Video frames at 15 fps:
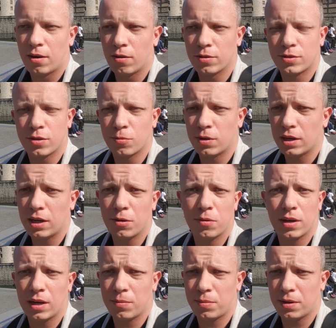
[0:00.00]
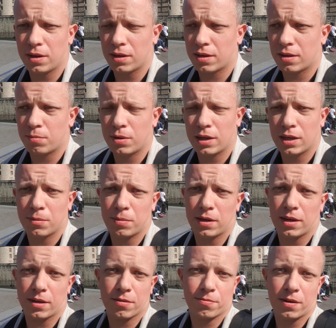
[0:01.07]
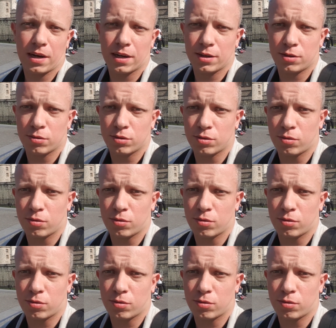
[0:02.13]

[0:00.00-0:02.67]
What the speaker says: Also really big thank you